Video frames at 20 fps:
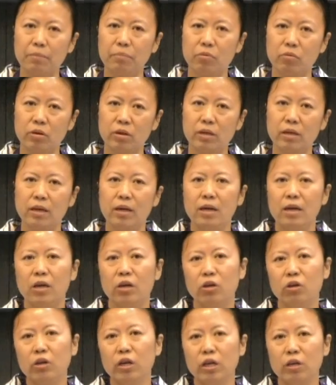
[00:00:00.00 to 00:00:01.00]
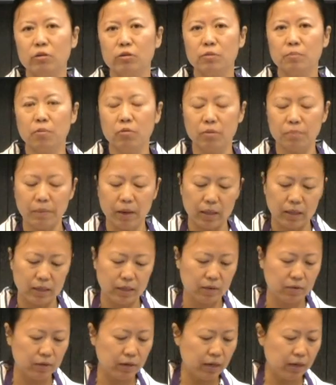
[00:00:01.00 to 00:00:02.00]
pork, you can use pork
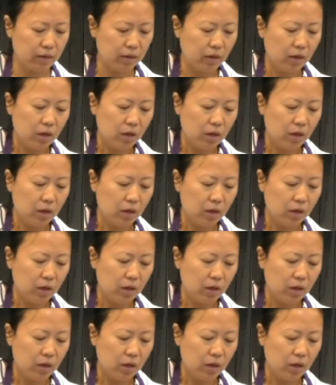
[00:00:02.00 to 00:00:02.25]
belly, okay?